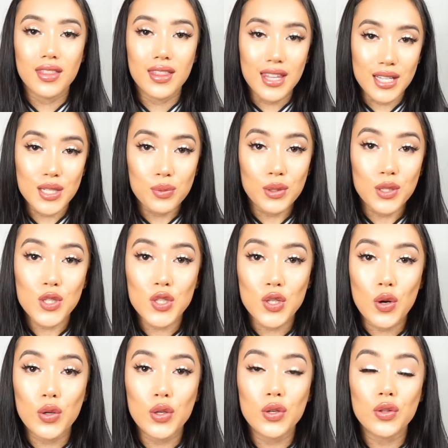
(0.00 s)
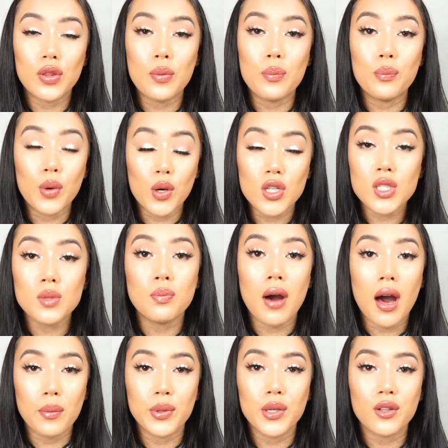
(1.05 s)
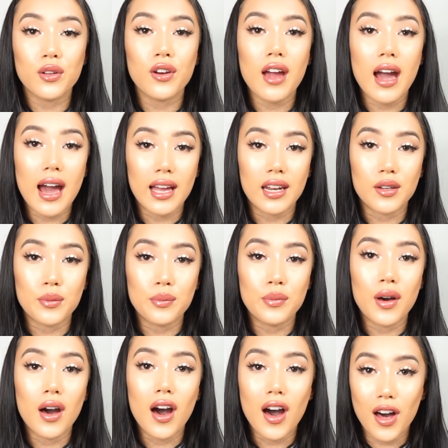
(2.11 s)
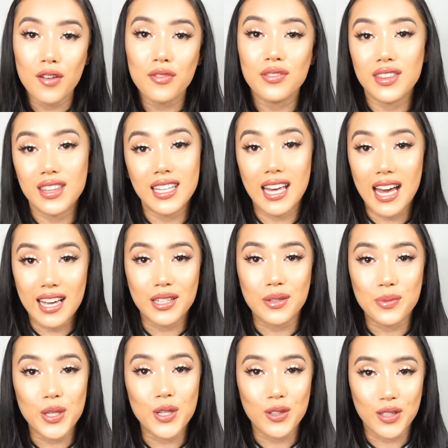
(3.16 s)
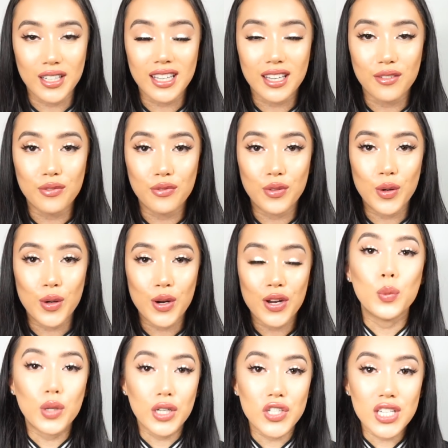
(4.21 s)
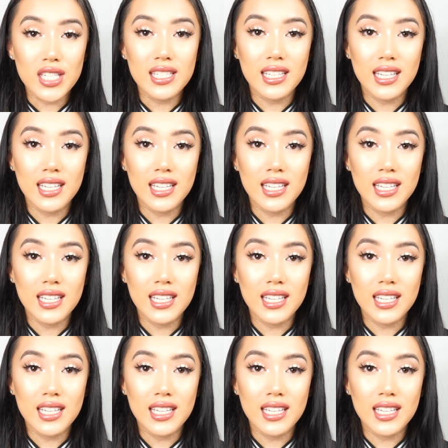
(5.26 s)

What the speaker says: This will show you the most popular item of the item you're looking for, which is